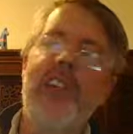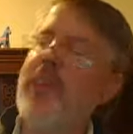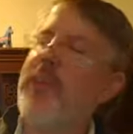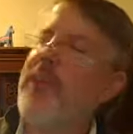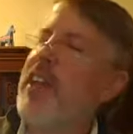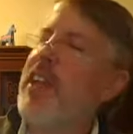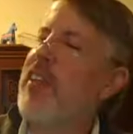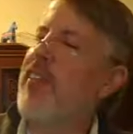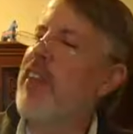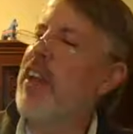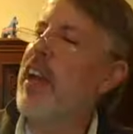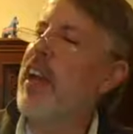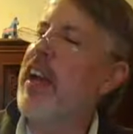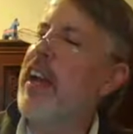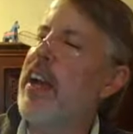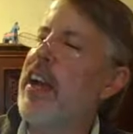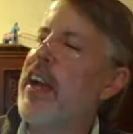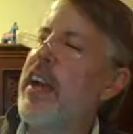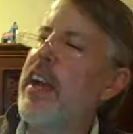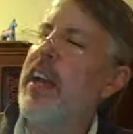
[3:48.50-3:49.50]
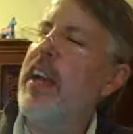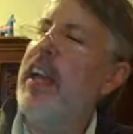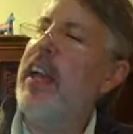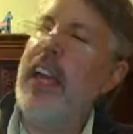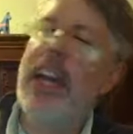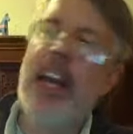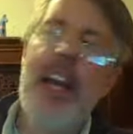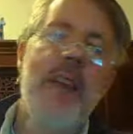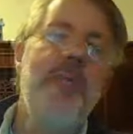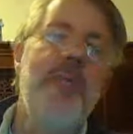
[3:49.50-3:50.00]
on this side,
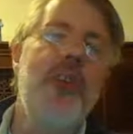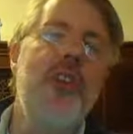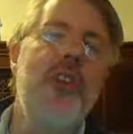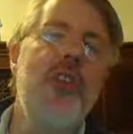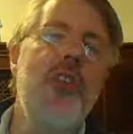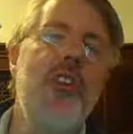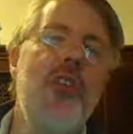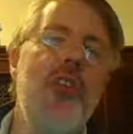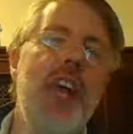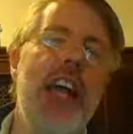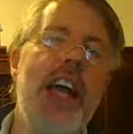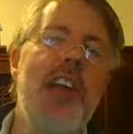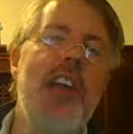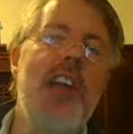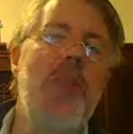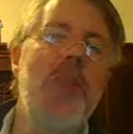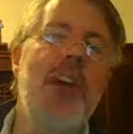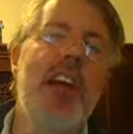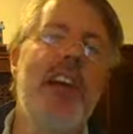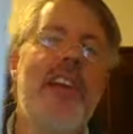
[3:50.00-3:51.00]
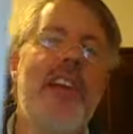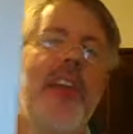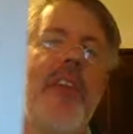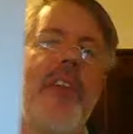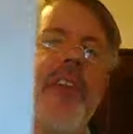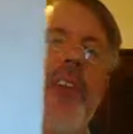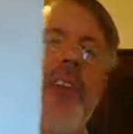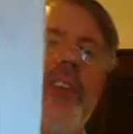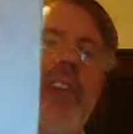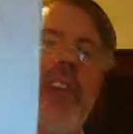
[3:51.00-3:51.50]
and I put two hash marks on
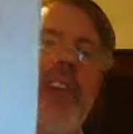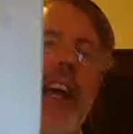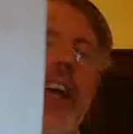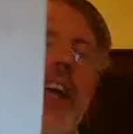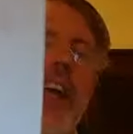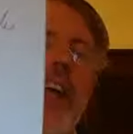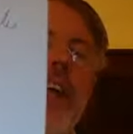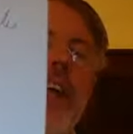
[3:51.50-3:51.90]
this side,